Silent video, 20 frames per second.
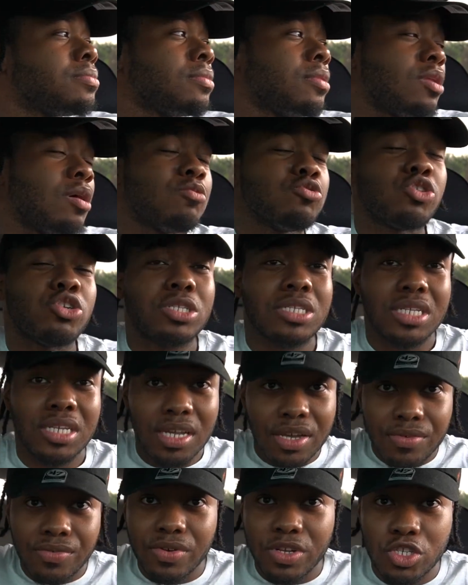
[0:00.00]
I was going to
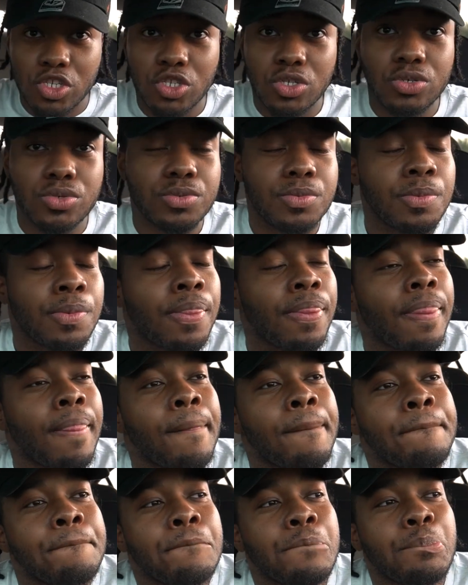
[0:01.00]
deliver it to you,
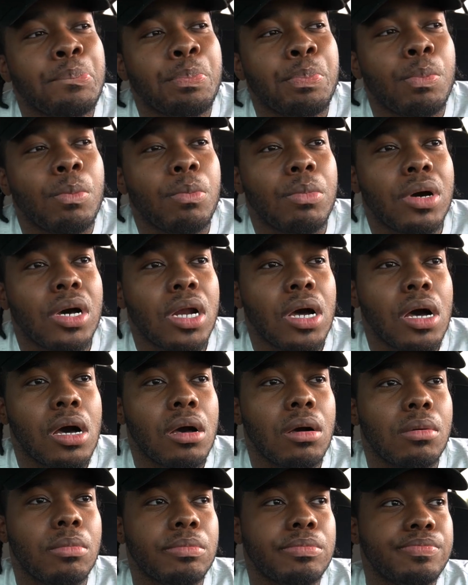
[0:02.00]
but
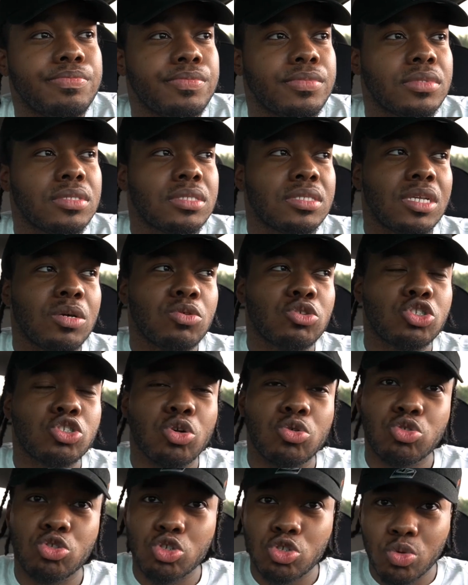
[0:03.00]
it was
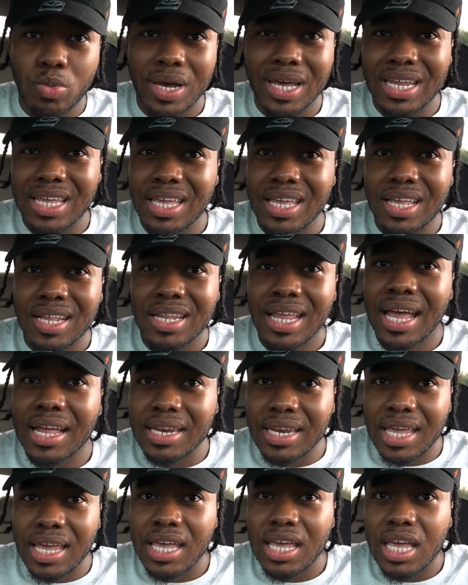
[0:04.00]
so sweaty that
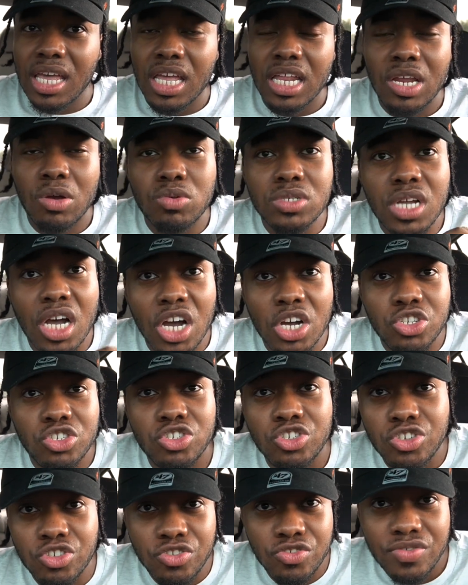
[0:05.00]
day. It was
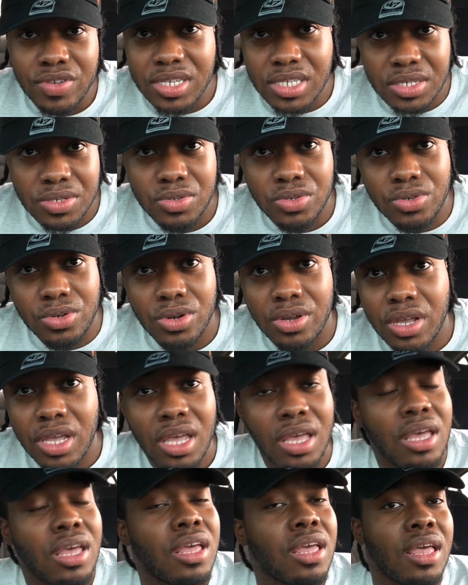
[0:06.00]
100 degrees in New York.
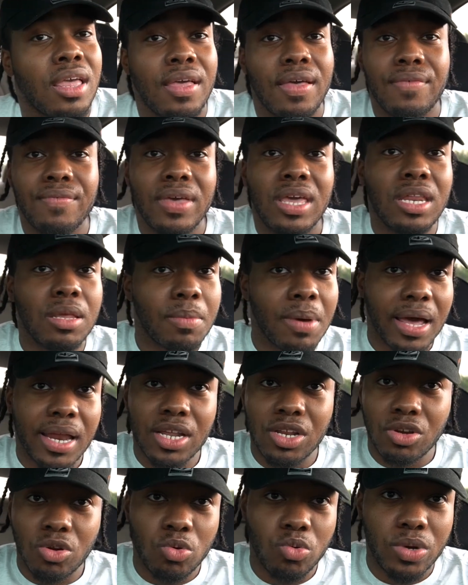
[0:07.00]
If
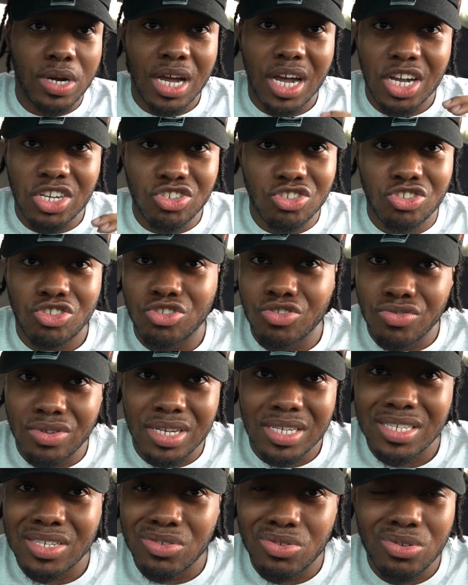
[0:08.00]
anybody know what 100
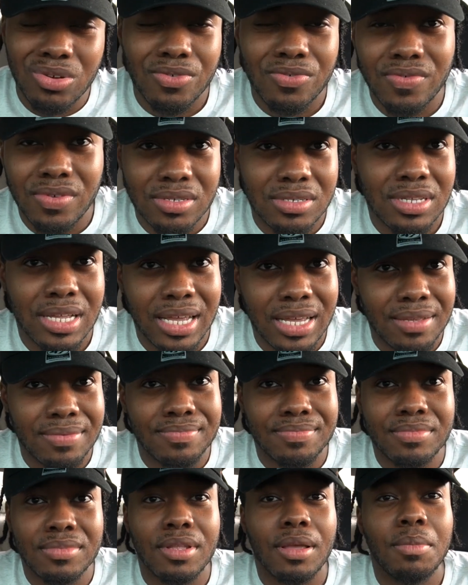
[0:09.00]
degrees in New York feels like,
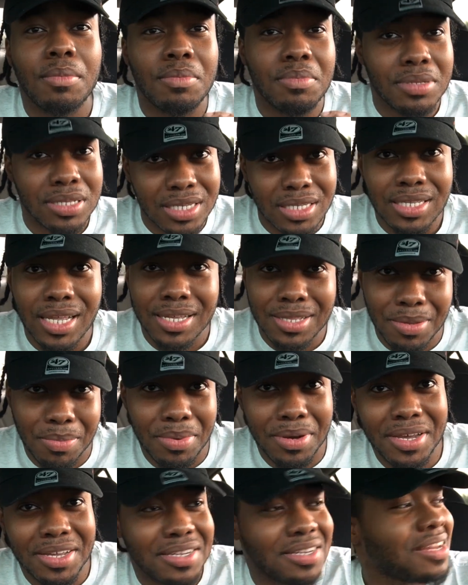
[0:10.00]
please like the
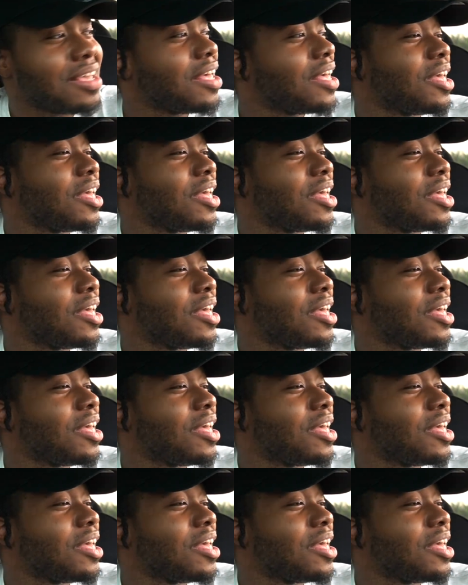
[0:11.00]
button.